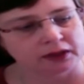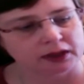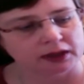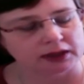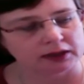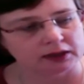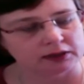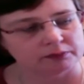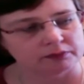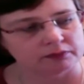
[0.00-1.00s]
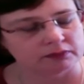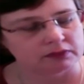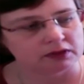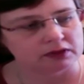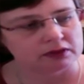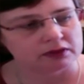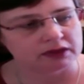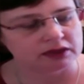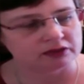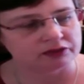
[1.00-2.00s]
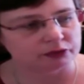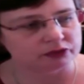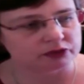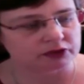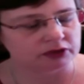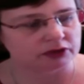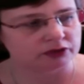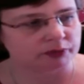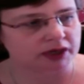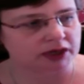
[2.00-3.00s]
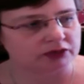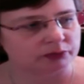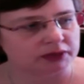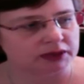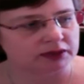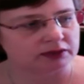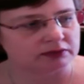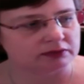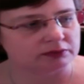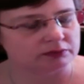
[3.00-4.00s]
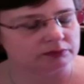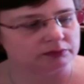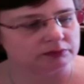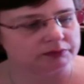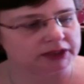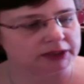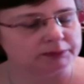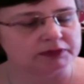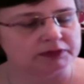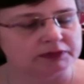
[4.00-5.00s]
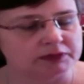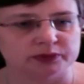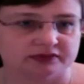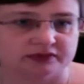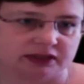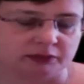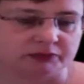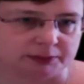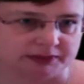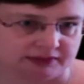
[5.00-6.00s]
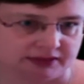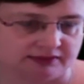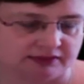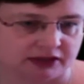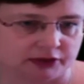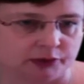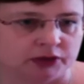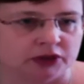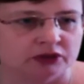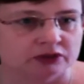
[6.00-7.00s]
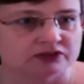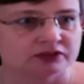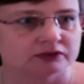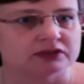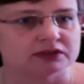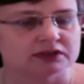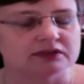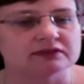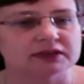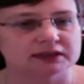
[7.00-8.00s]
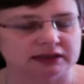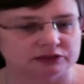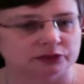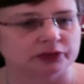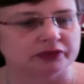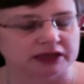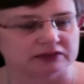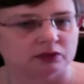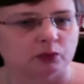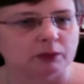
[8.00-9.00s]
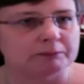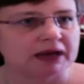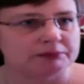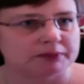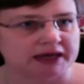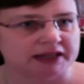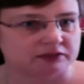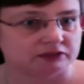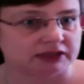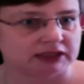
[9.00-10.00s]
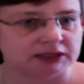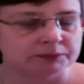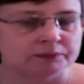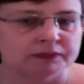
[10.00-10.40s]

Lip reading: Then I've also done a lot of work with people who are starting up their business, so consultants and that sort of thing. So one-man bands, really.